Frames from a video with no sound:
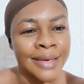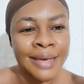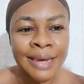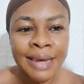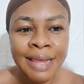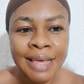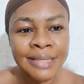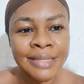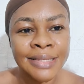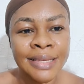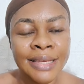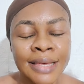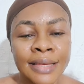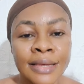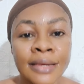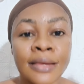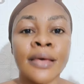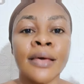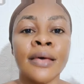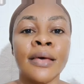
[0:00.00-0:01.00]
clear
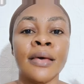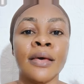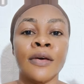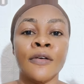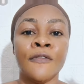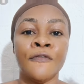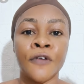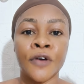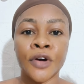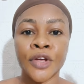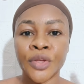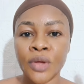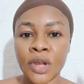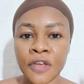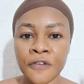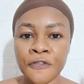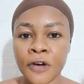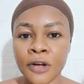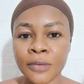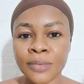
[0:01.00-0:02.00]
skin for
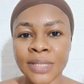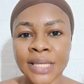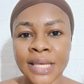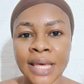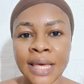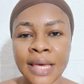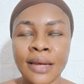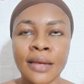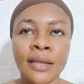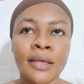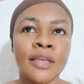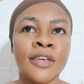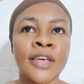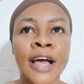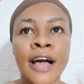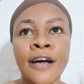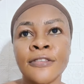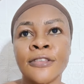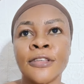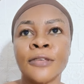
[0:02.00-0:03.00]
uniform skin you
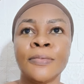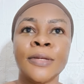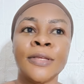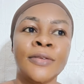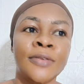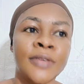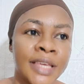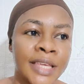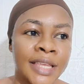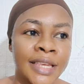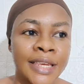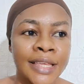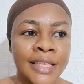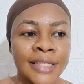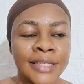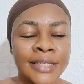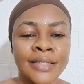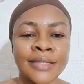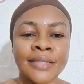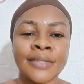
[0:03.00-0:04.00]
have to be doing
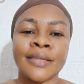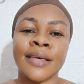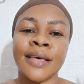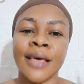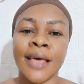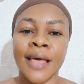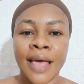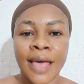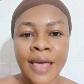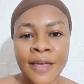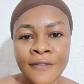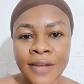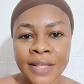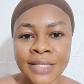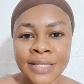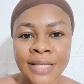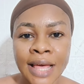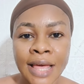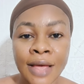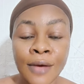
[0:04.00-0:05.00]
this every
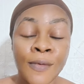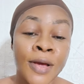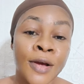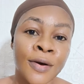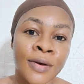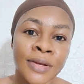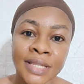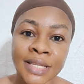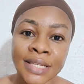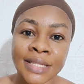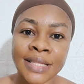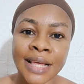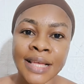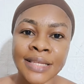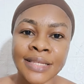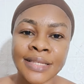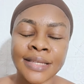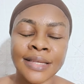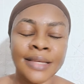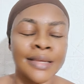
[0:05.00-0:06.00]
time with
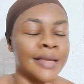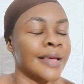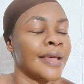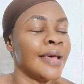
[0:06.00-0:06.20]
consistency